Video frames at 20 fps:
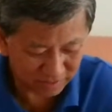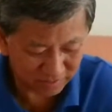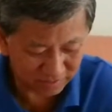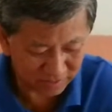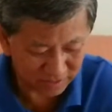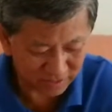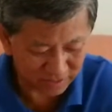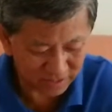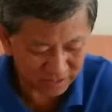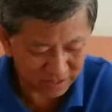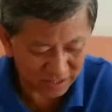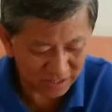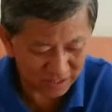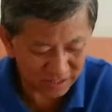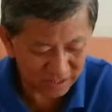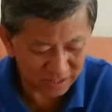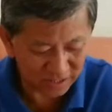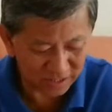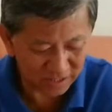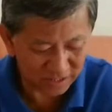You just cut
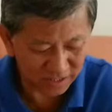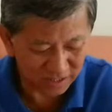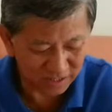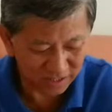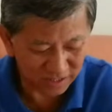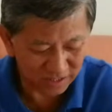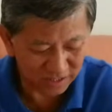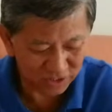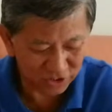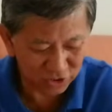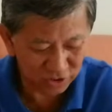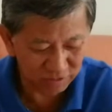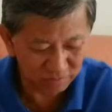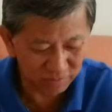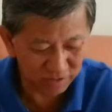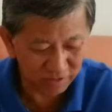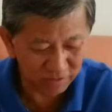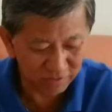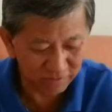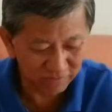a, a strip
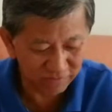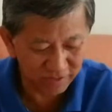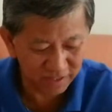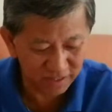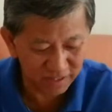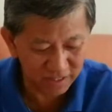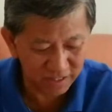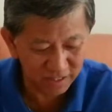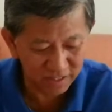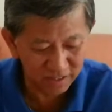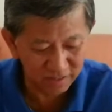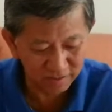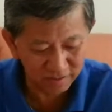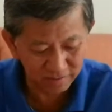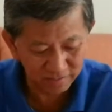out of it here.